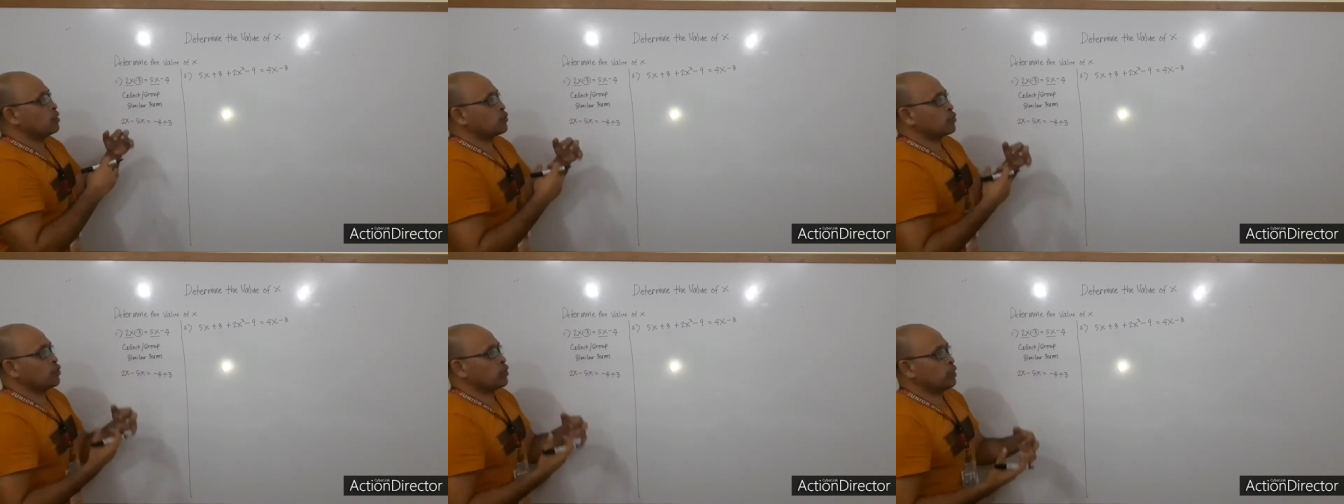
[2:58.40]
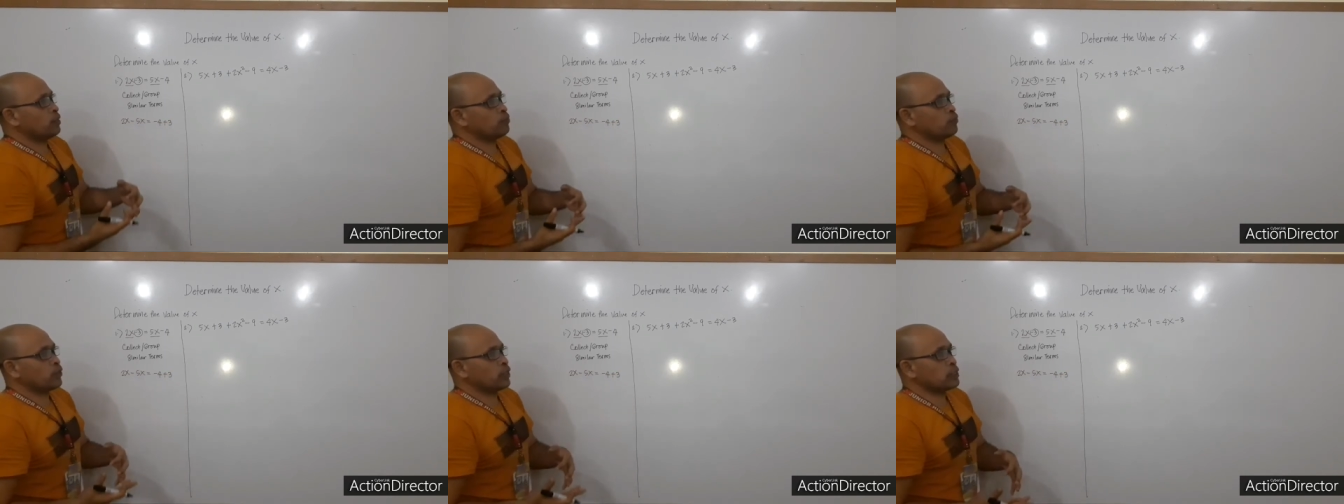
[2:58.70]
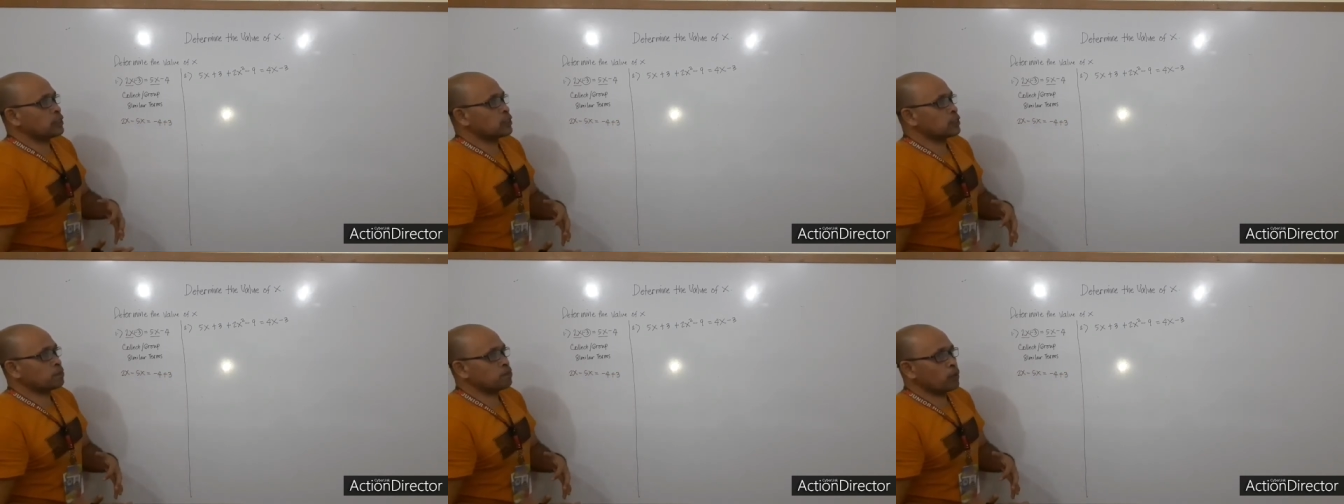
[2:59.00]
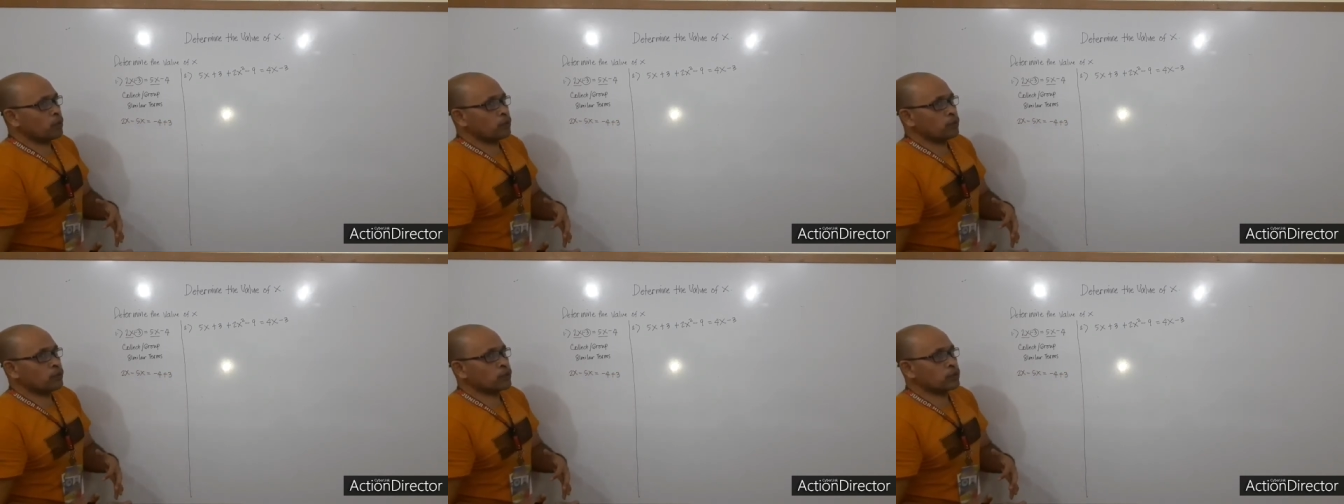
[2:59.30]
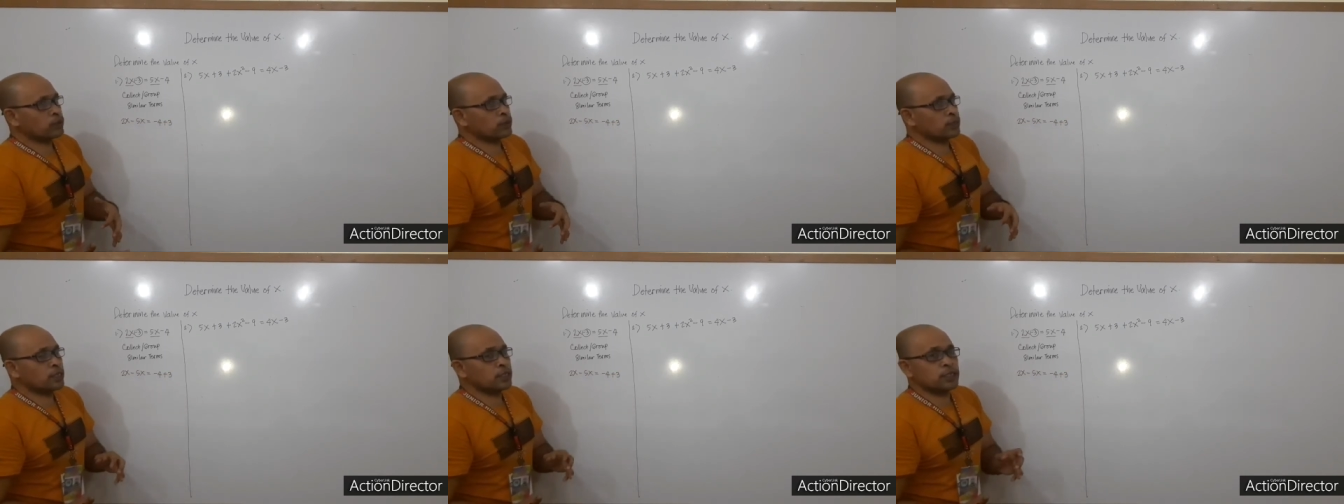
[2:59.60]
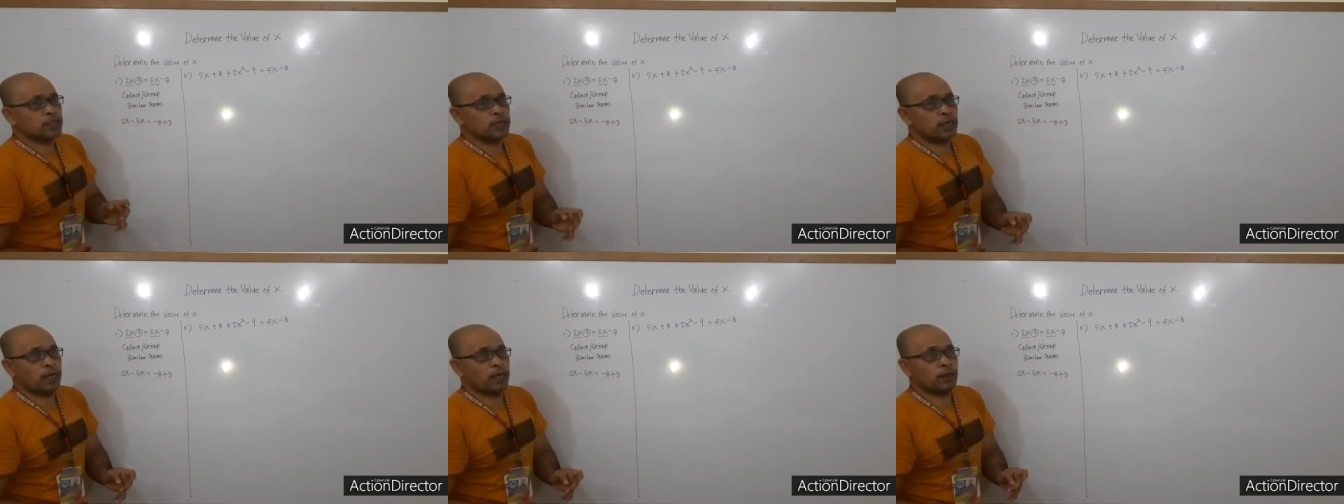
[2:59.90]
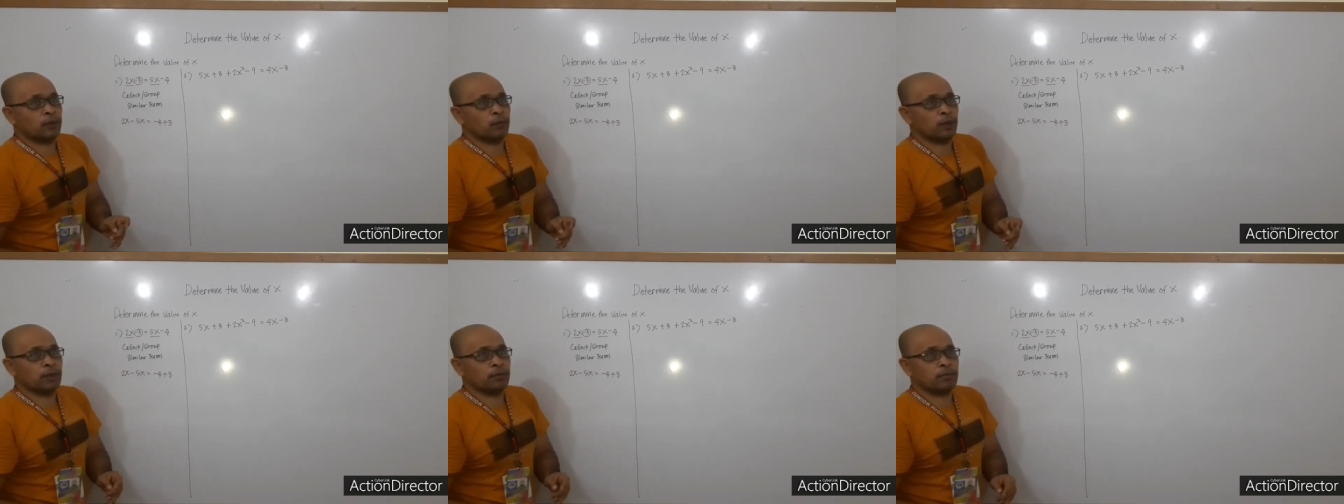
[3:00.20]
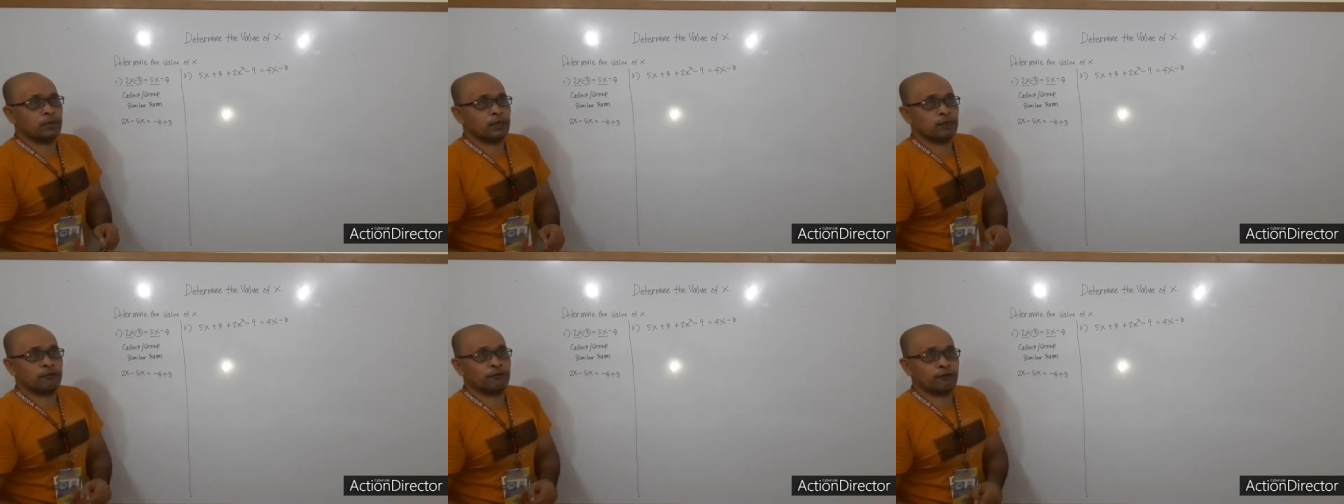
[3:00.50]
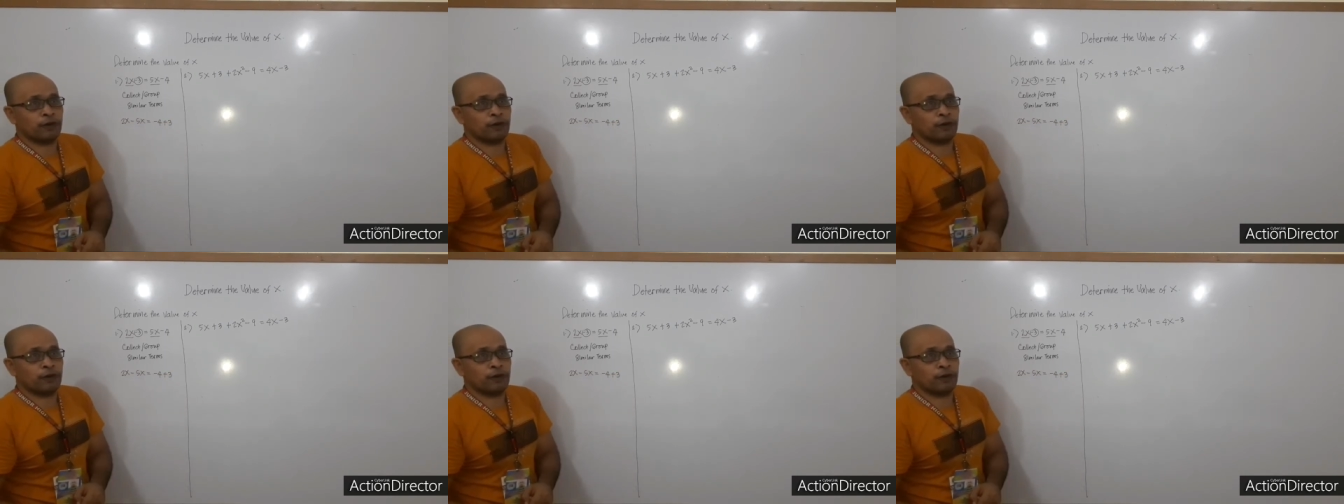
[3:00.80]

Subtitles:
the term transpose, the sign will be